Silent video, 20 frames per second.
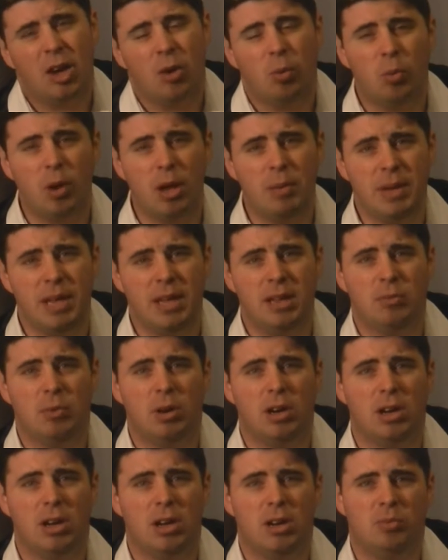women
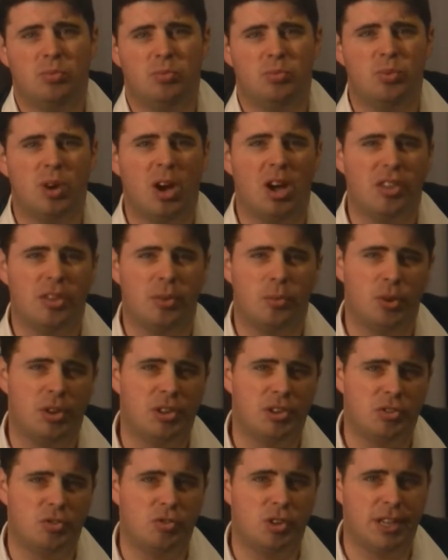were rather
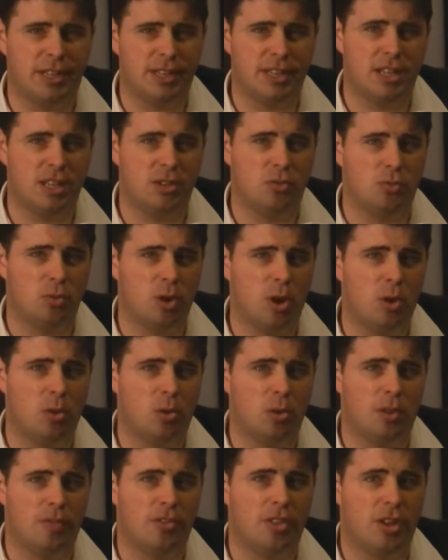restricted in
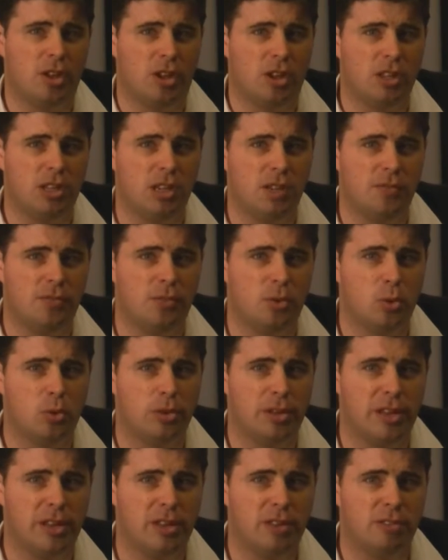role of the
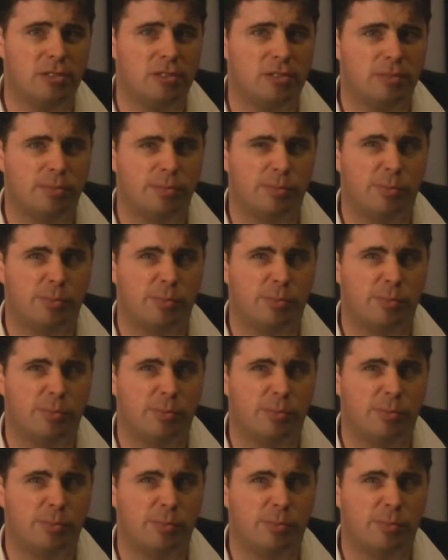1940s,